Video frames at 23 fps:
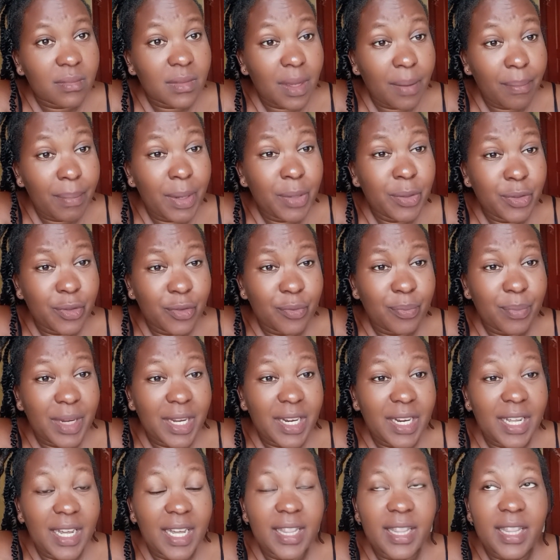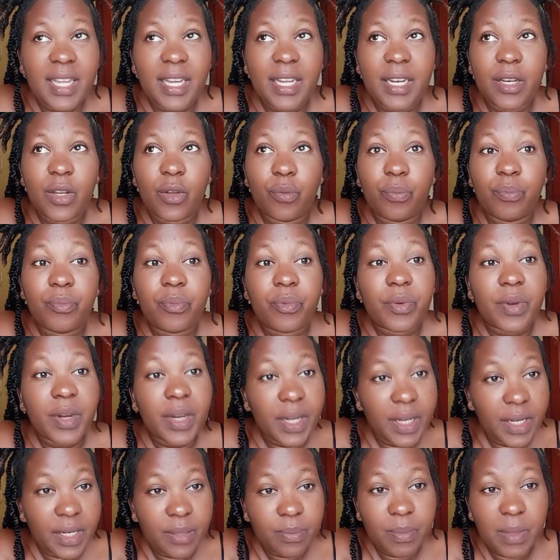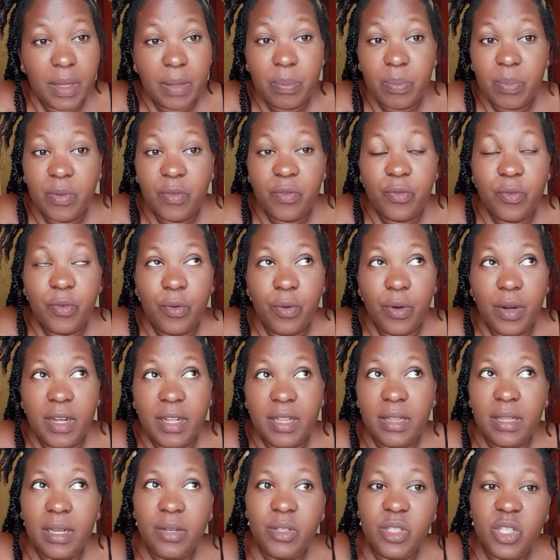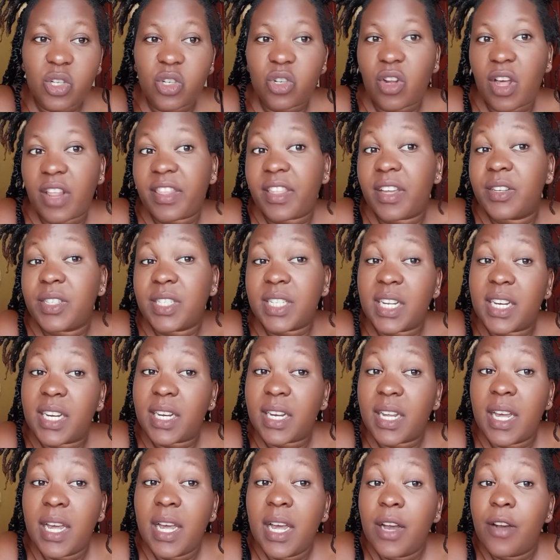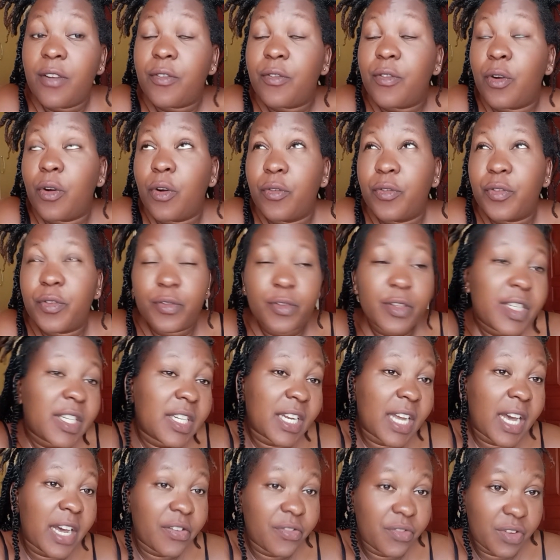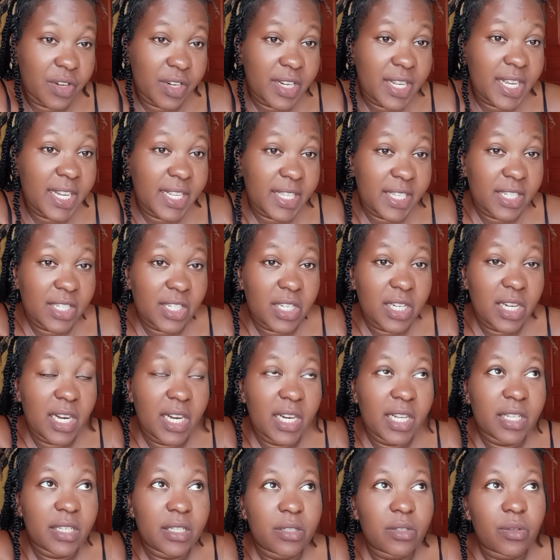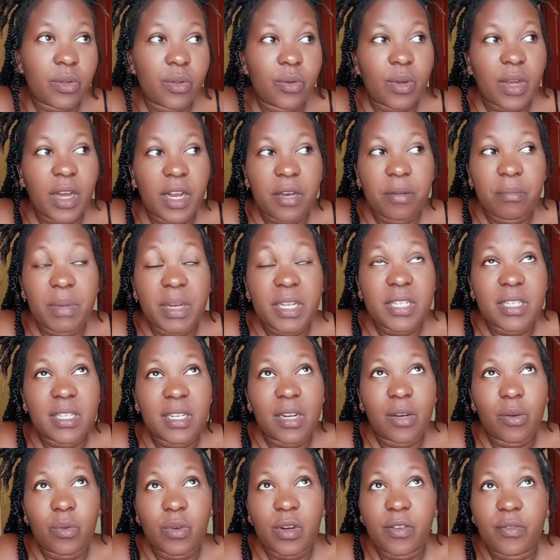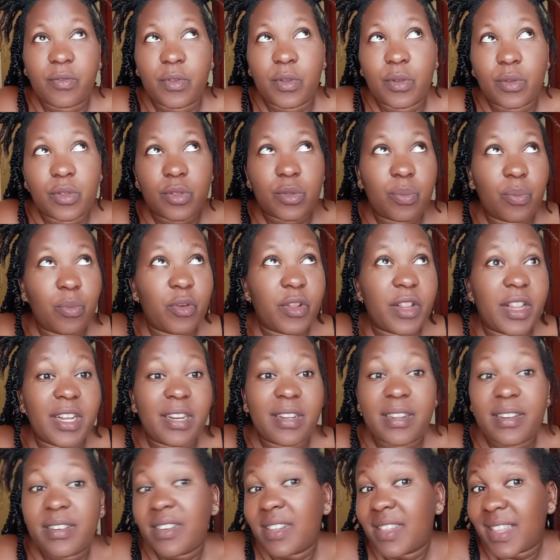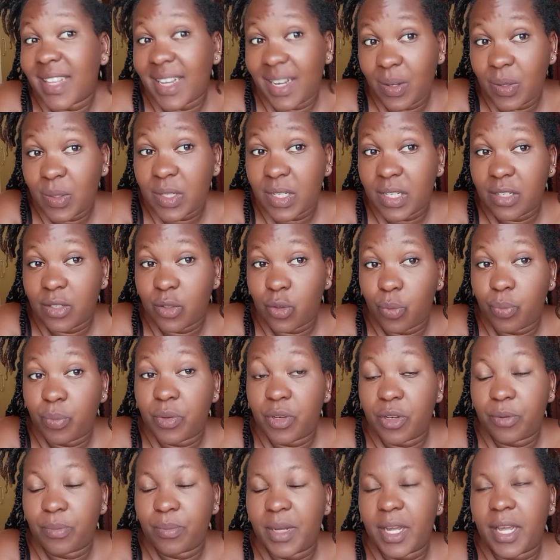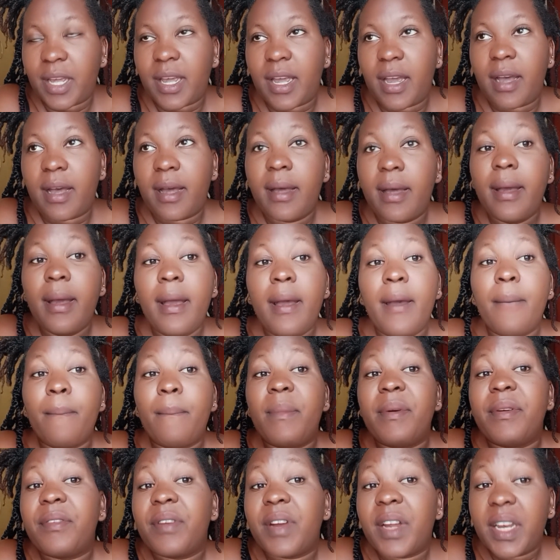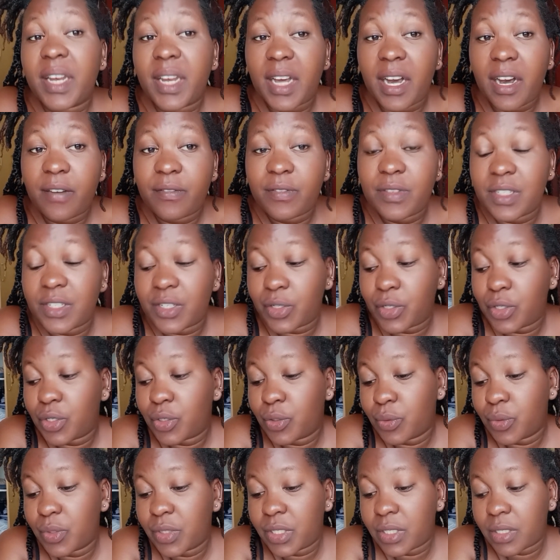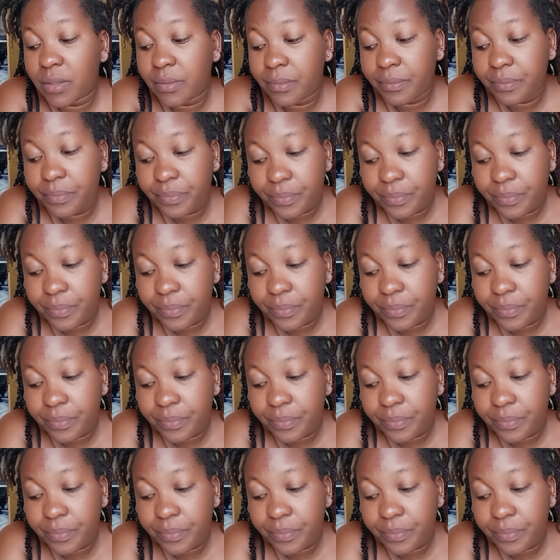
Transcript: amount of money, and then you braid maybe for 1,000 for 1,500 Kenya shillings. So you can imagine I would have used more than 3,000 to braid my hair. But right now I've just used